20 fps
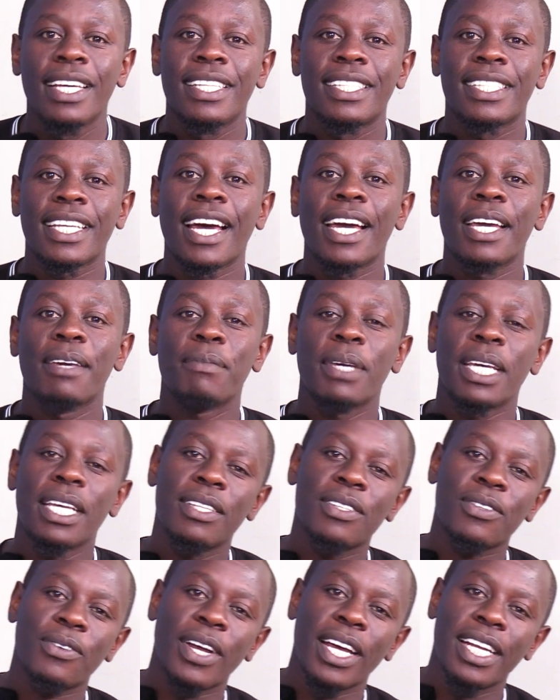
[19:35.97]
Time
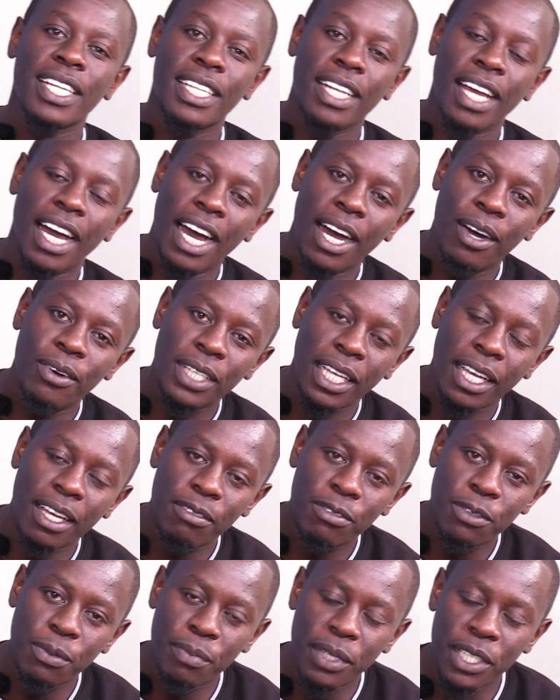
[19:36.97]
is running out. I
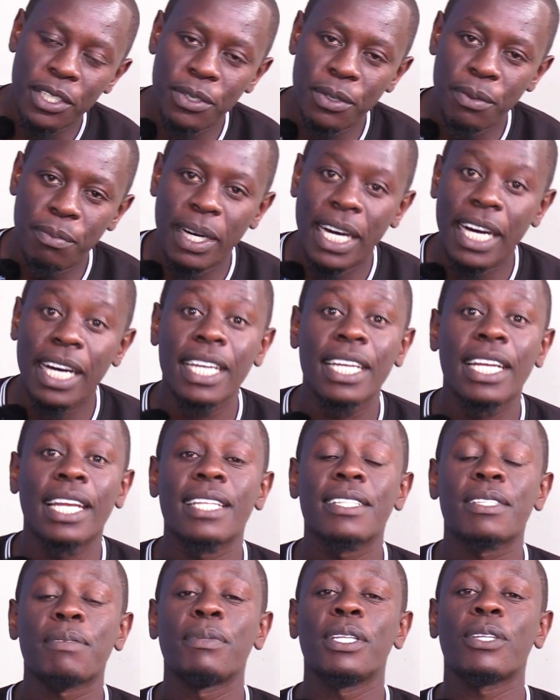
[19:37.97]
have to bid you bye.
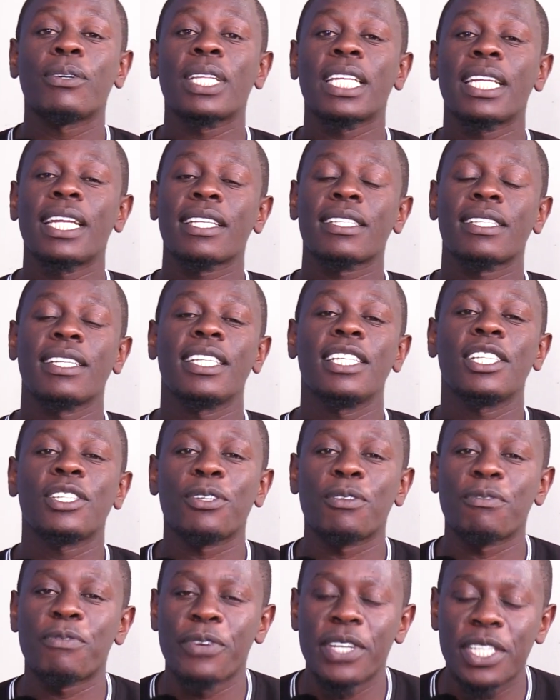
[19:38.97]
Let's meet on the next
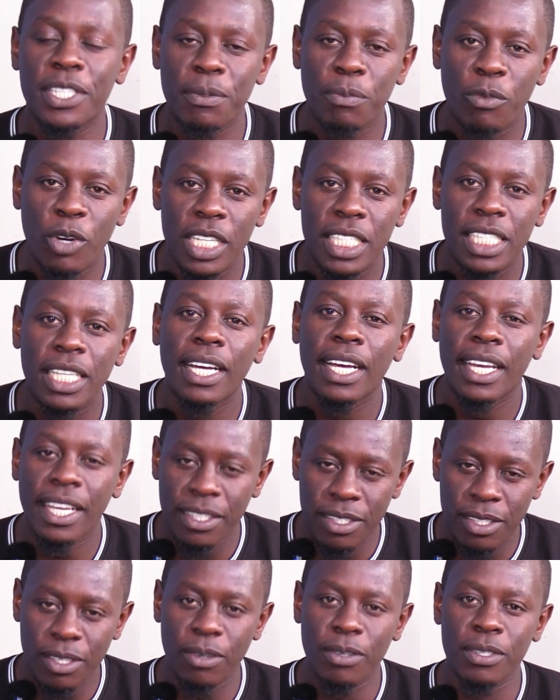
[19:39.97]
edition of Richard Mwenja
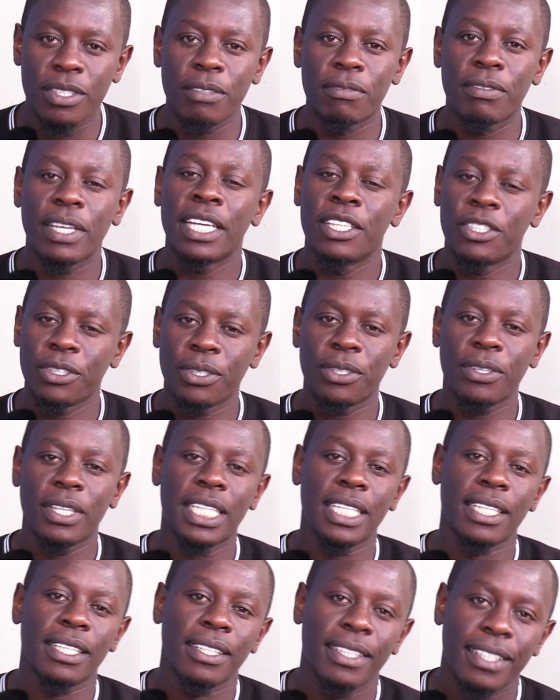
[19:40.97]
Exclusive. Enjoy your
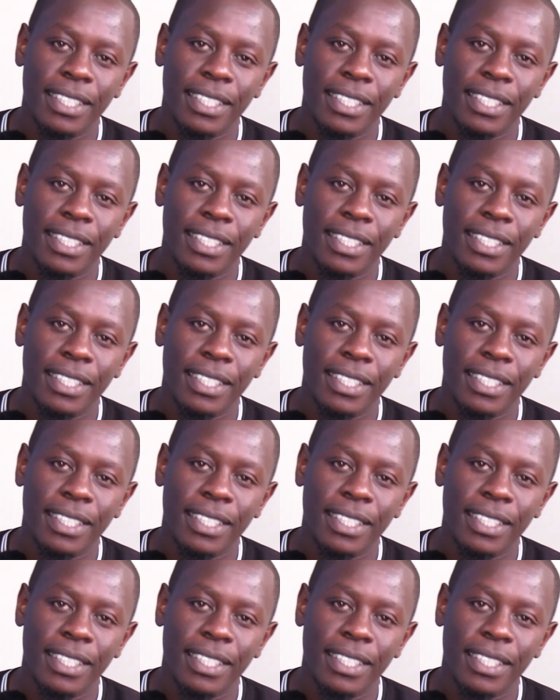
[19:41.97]
day.